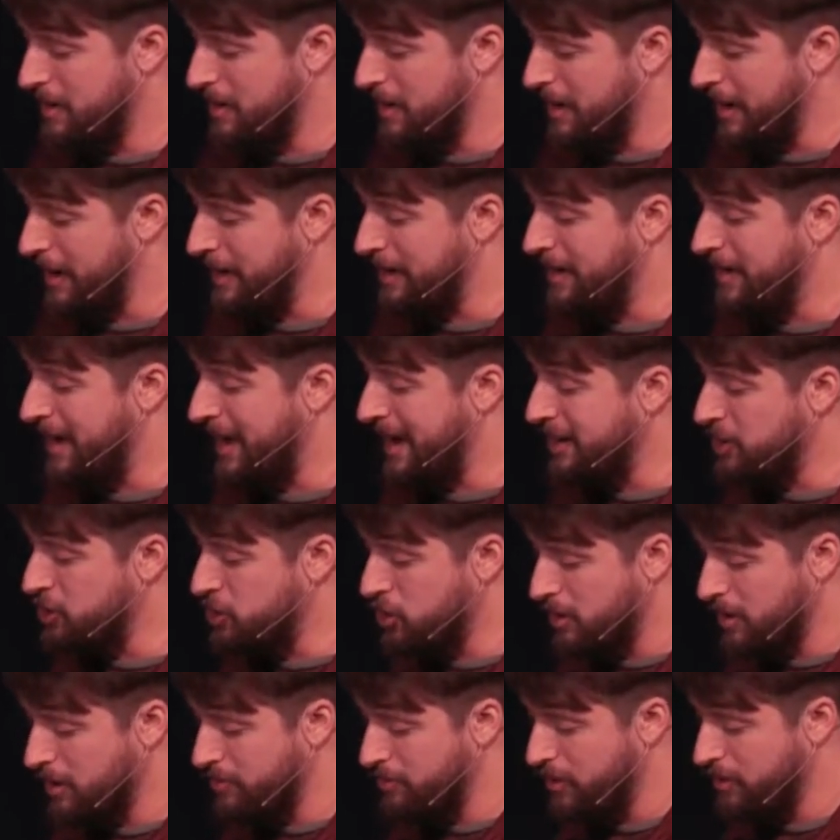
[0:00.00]
And an angel
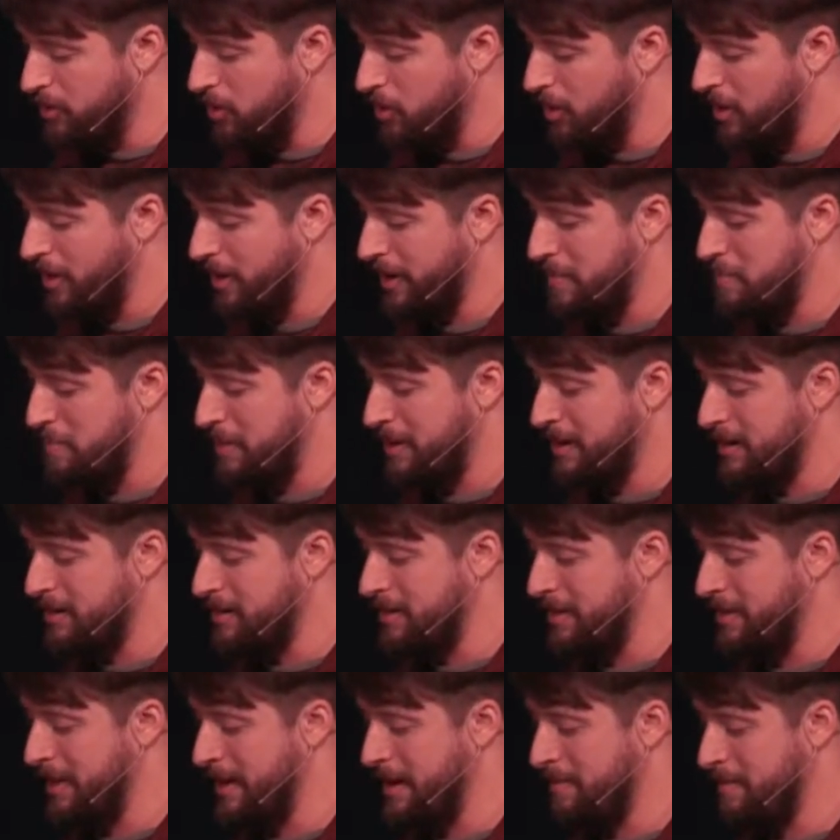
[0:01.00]
of the Lord appeared to
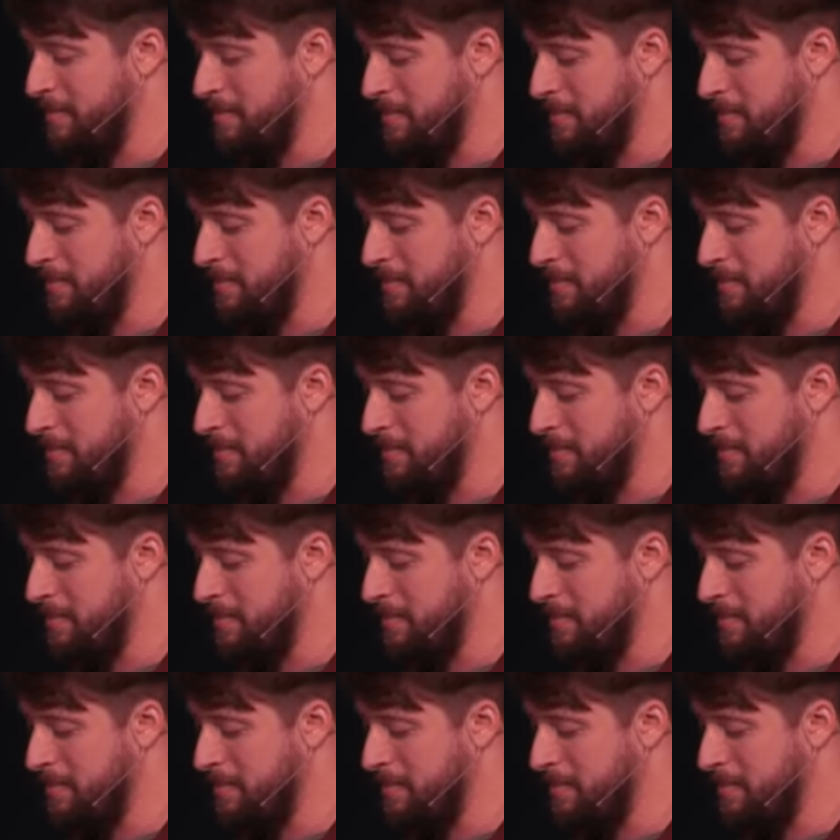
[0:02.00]
them,